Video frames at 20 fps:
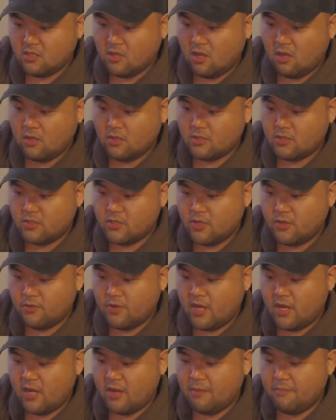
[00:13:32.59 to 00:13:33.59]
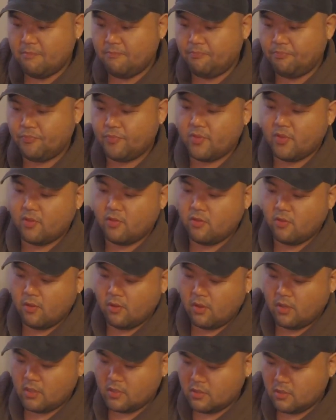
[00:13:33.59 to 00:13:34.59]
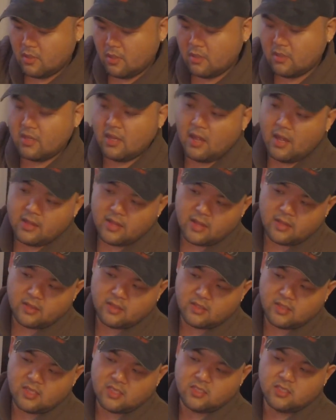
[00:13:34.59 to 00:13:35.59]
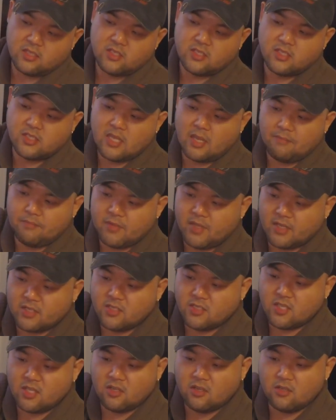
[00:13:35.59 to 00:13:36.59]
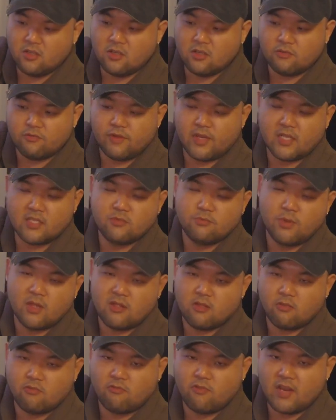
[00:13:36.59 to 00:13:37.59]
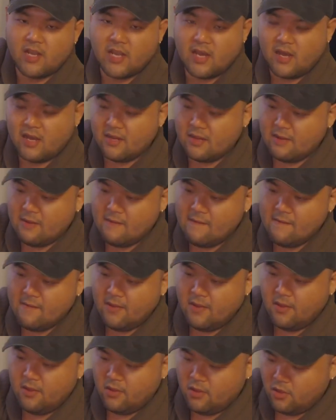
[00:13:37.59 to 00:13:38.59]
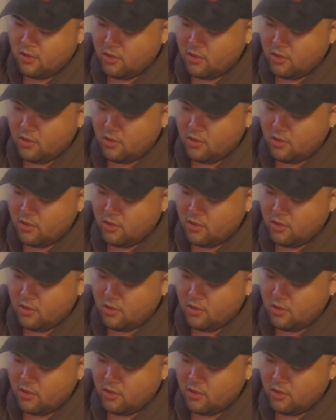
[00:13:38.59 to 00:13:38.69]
I can just cut the leader below the swivel, tie on that new pre-cut leader, and tie